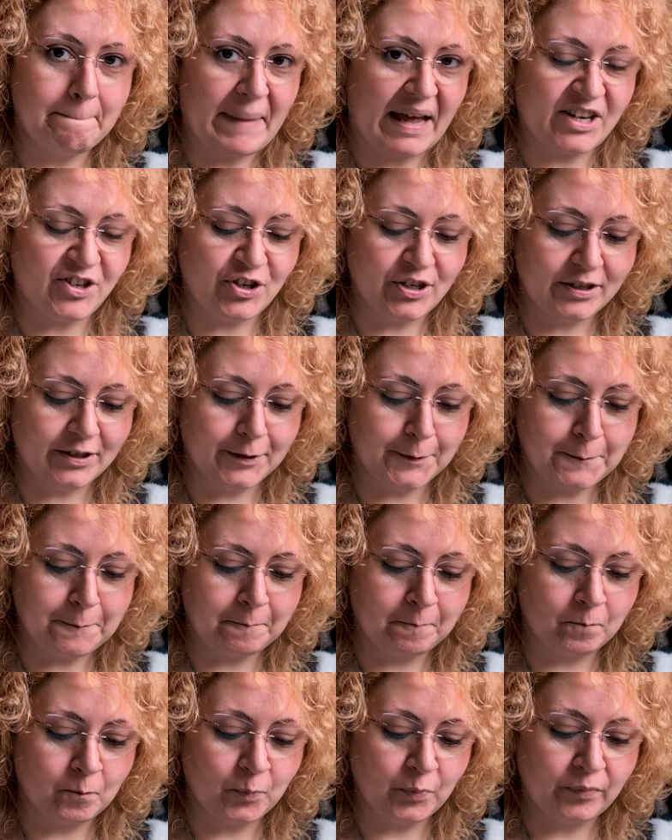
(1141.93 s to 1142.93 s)
magic.
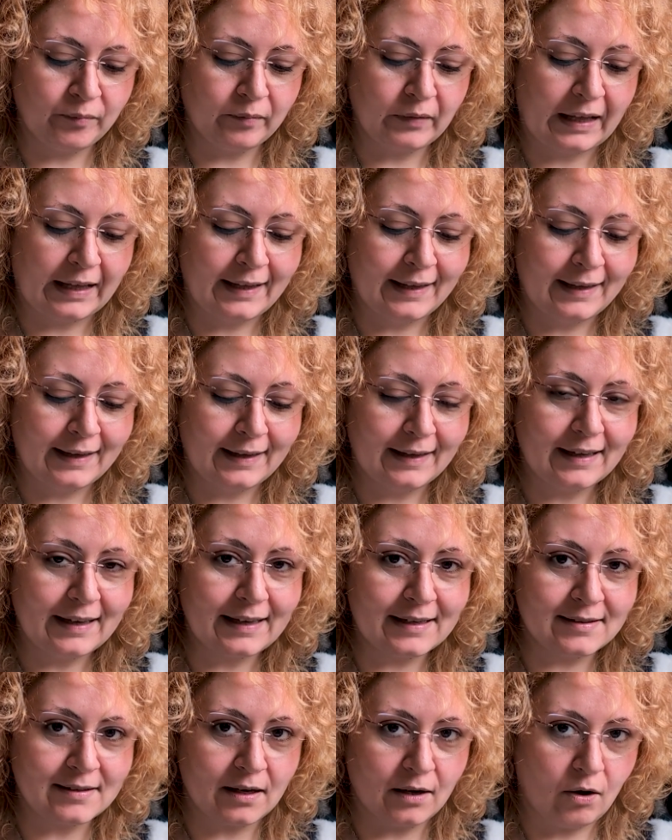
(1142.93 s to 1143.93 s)

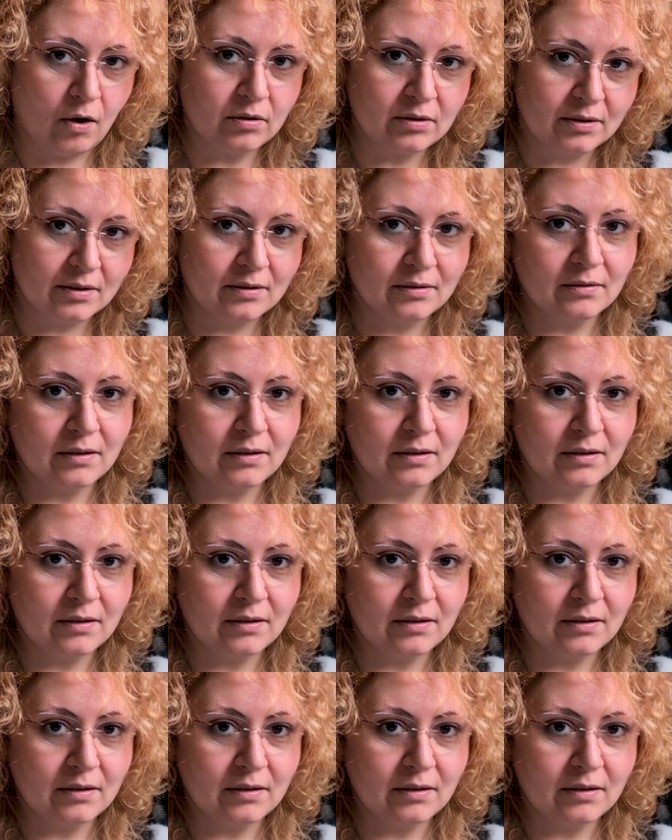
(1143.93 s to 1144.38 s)
It's a lot.